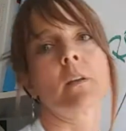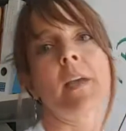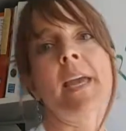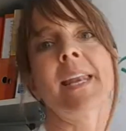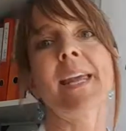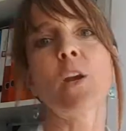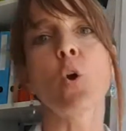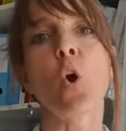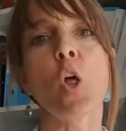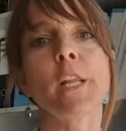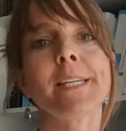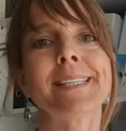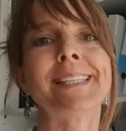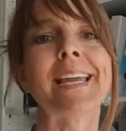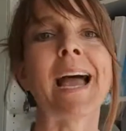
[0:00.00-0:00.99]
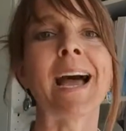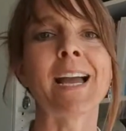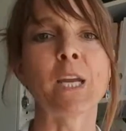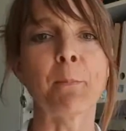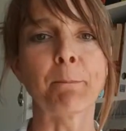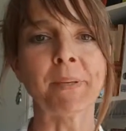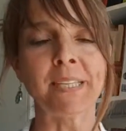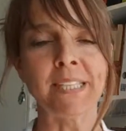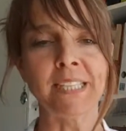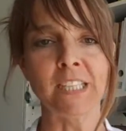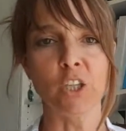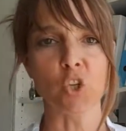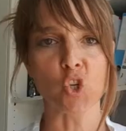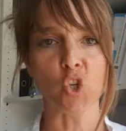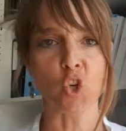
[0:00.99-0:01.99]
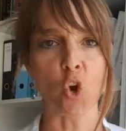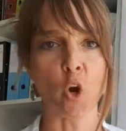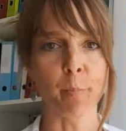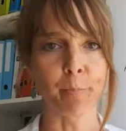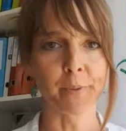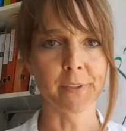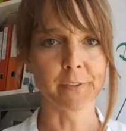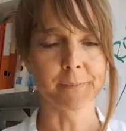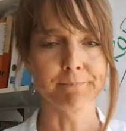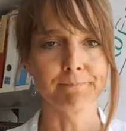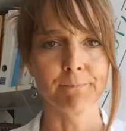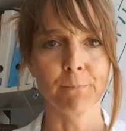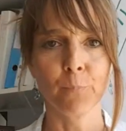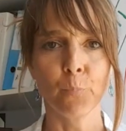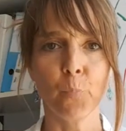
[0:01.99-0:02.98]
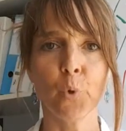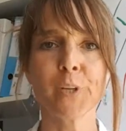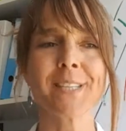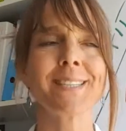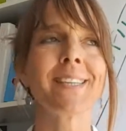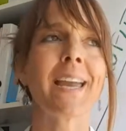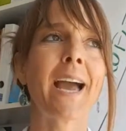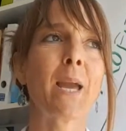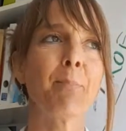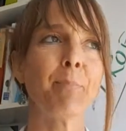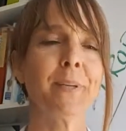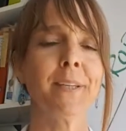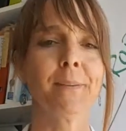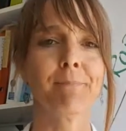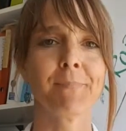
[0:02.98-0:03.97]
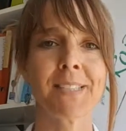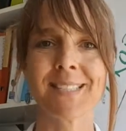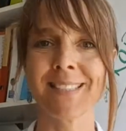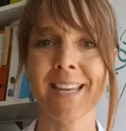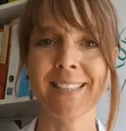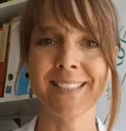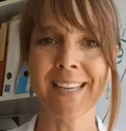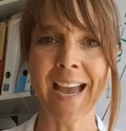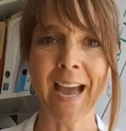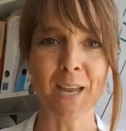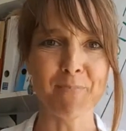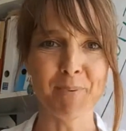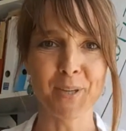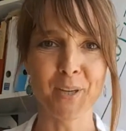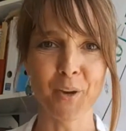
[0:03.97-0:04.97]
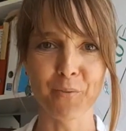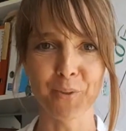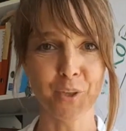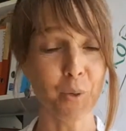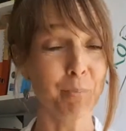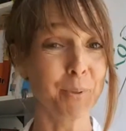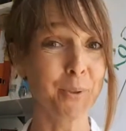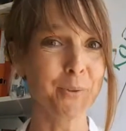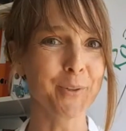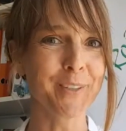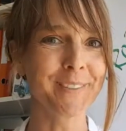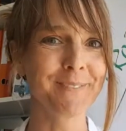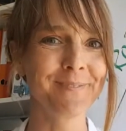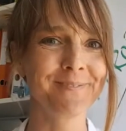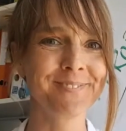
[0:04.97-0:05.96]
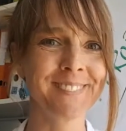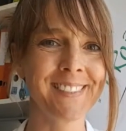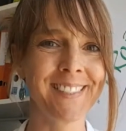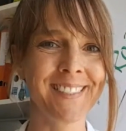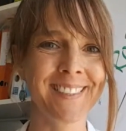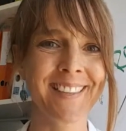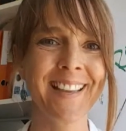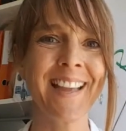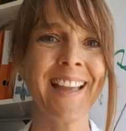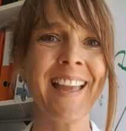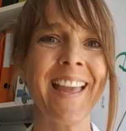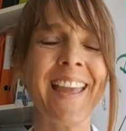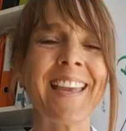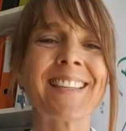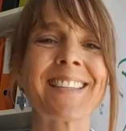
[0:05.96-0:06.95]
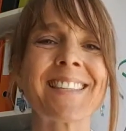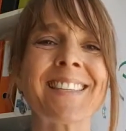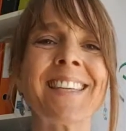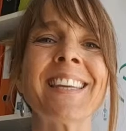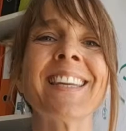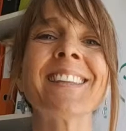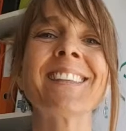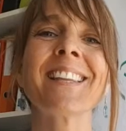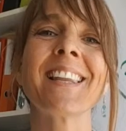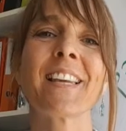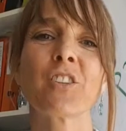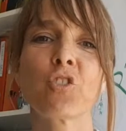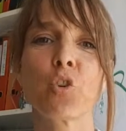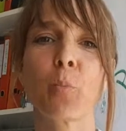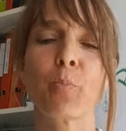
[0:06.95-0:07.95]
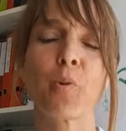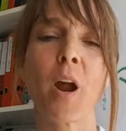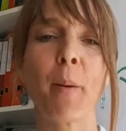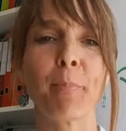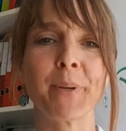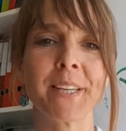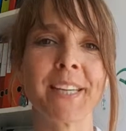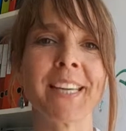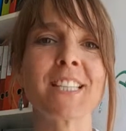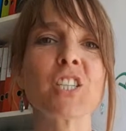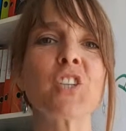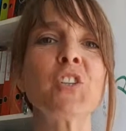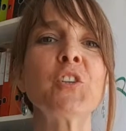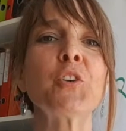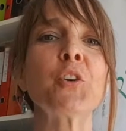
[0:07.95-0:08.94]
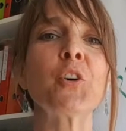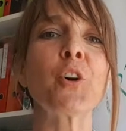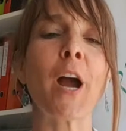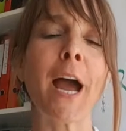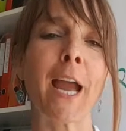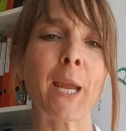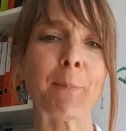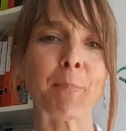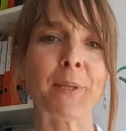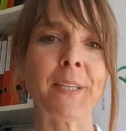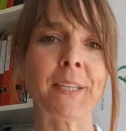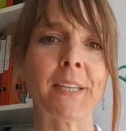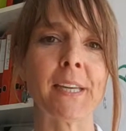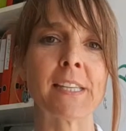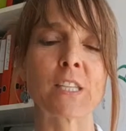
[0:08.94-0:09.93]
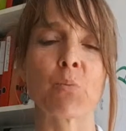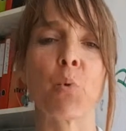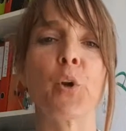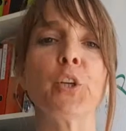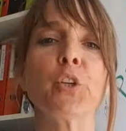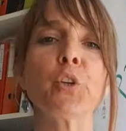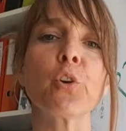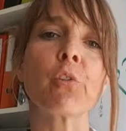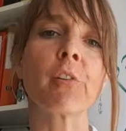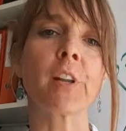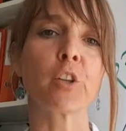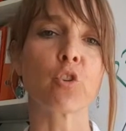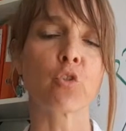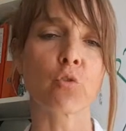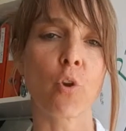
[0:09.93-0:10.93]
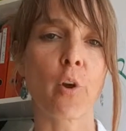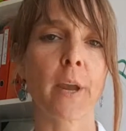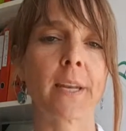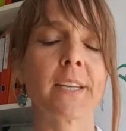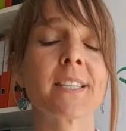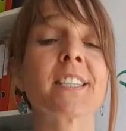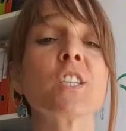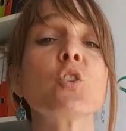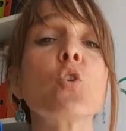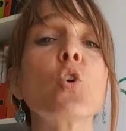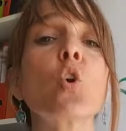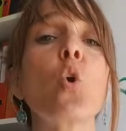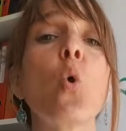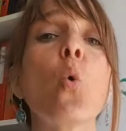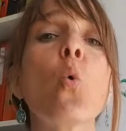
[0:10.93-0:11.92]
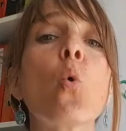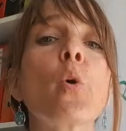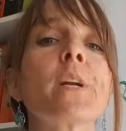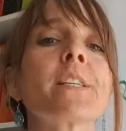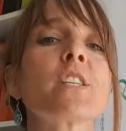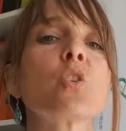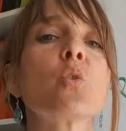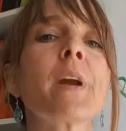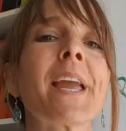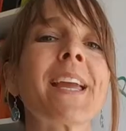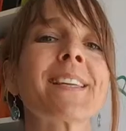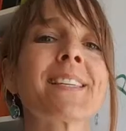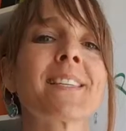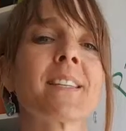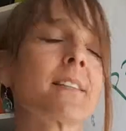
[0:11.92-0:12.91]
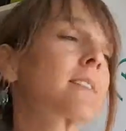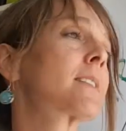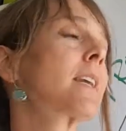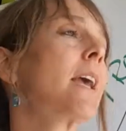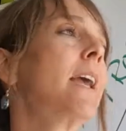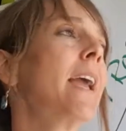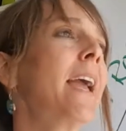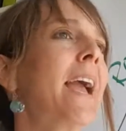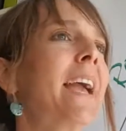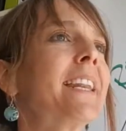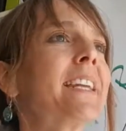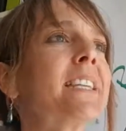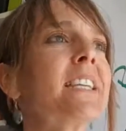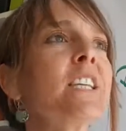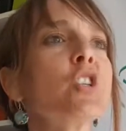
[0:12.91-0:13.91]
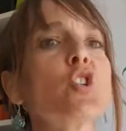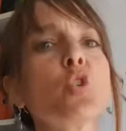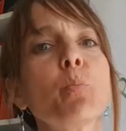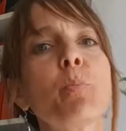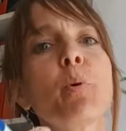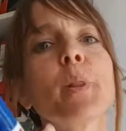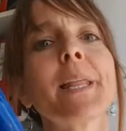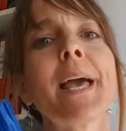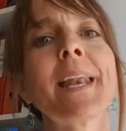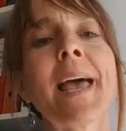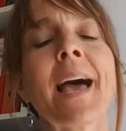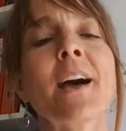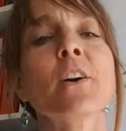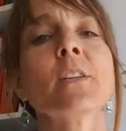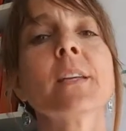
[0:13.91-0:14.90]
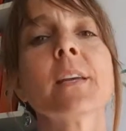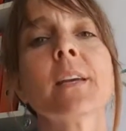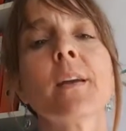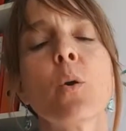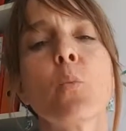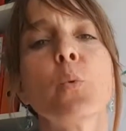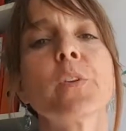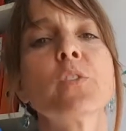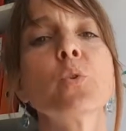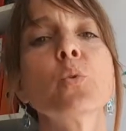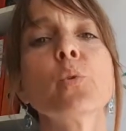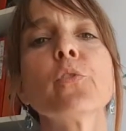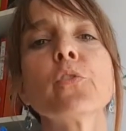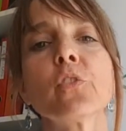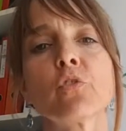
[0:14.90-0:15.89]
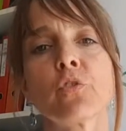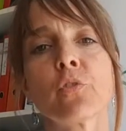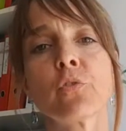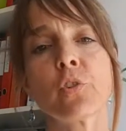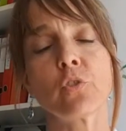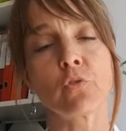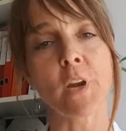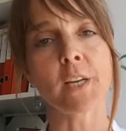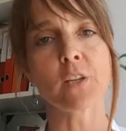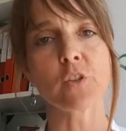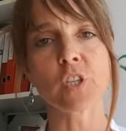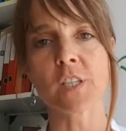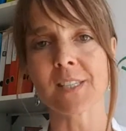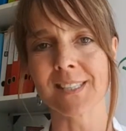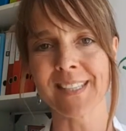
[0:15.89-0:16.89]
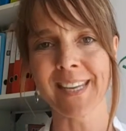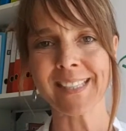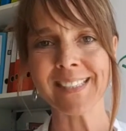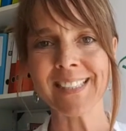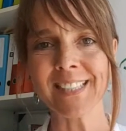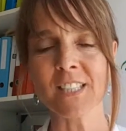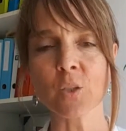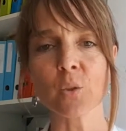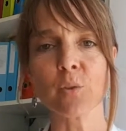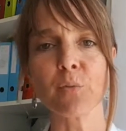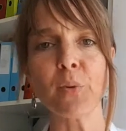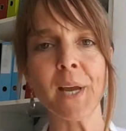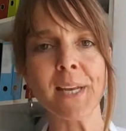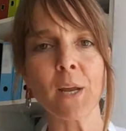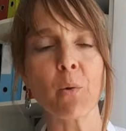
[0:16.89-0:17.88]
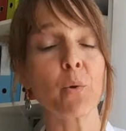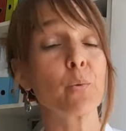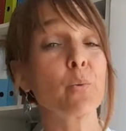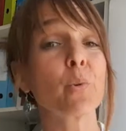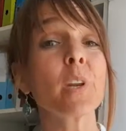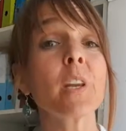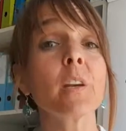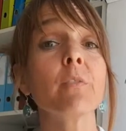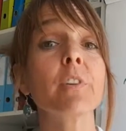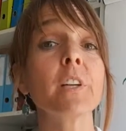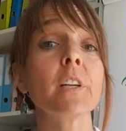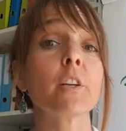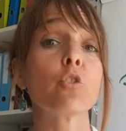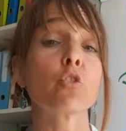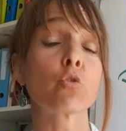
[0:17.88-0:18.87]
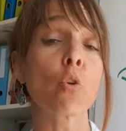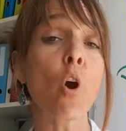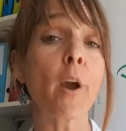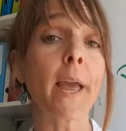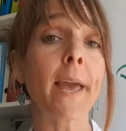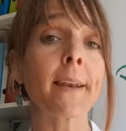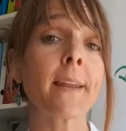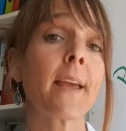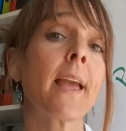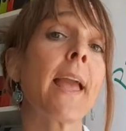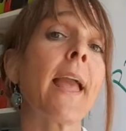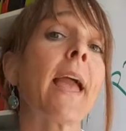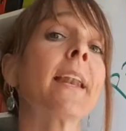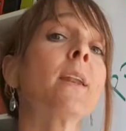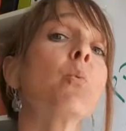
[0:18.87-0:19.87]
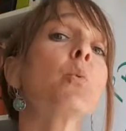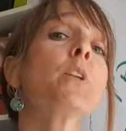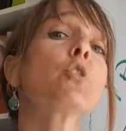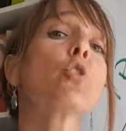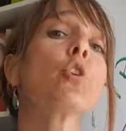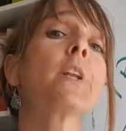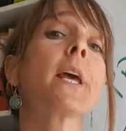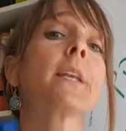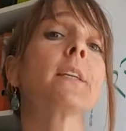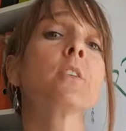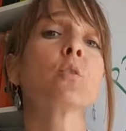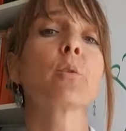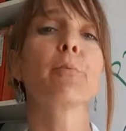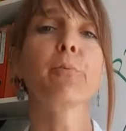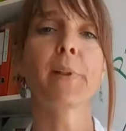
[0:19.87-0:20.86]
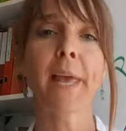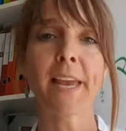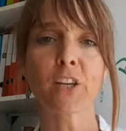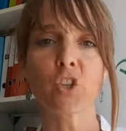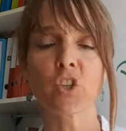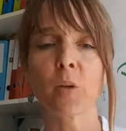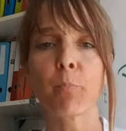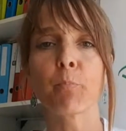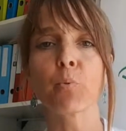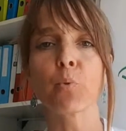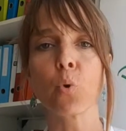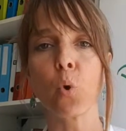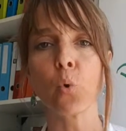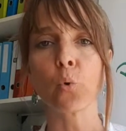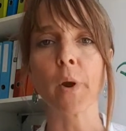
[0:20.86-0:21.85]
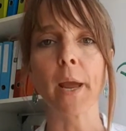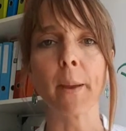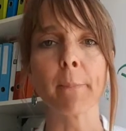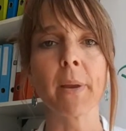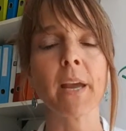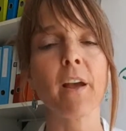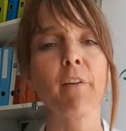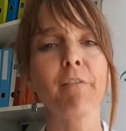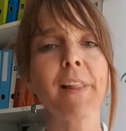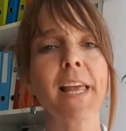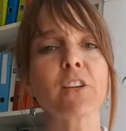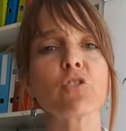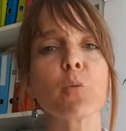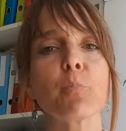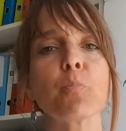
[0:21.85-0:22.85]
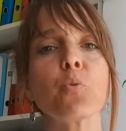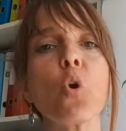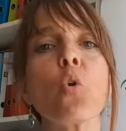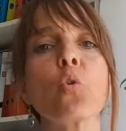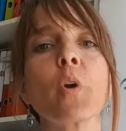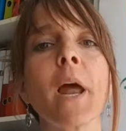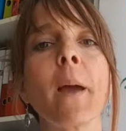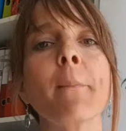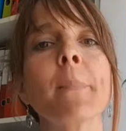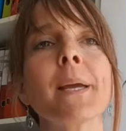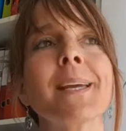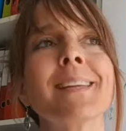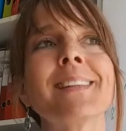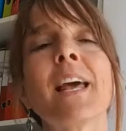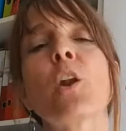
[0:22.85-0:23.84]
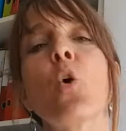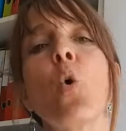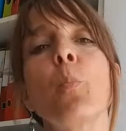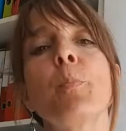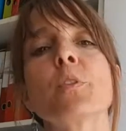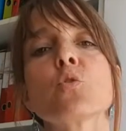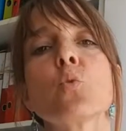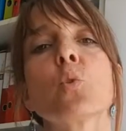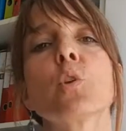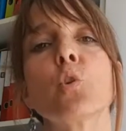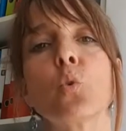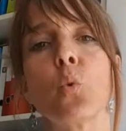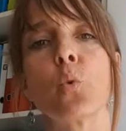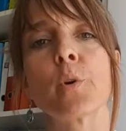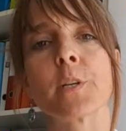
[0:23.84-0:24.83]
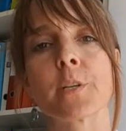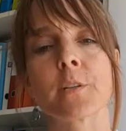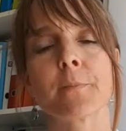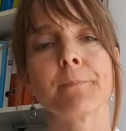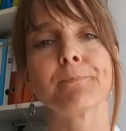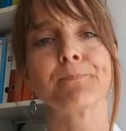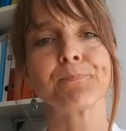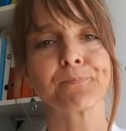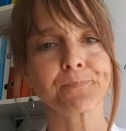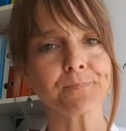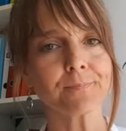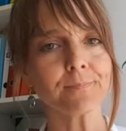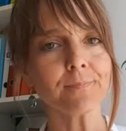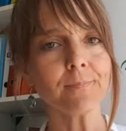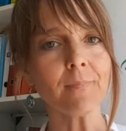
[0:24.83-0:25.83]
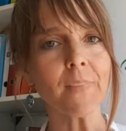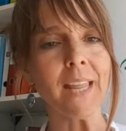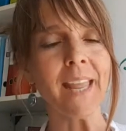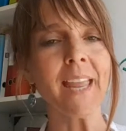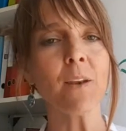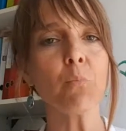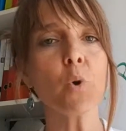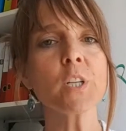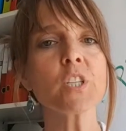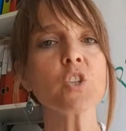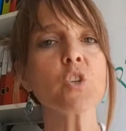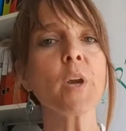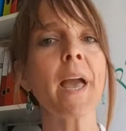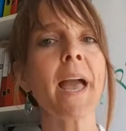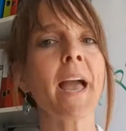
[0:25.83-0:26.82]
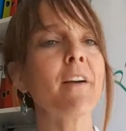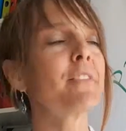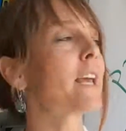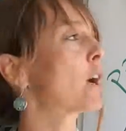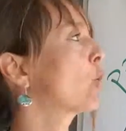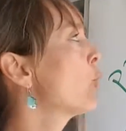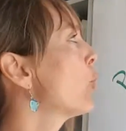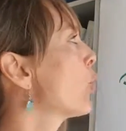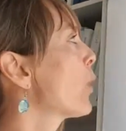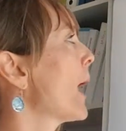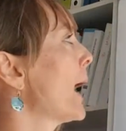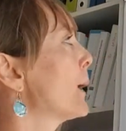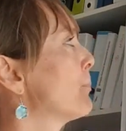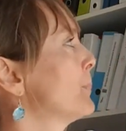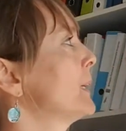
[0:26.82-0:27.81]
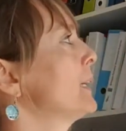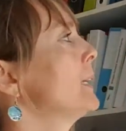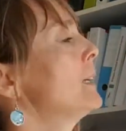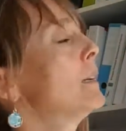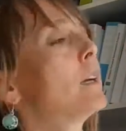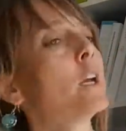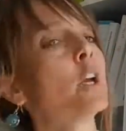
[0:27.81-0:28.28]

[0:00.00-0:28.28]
And I call it the IP sharpener. What is the IP? It's not the IP of a computer. It's the intellectual property. It's your IP. It's what you're really strong at. It's your core. It's your essence. And I teach to pull that out with tools and strategies and techniques so you find out what you're really, really strong at. And then we turn that into a flagship program that opens all the doors. And once you have that core IP,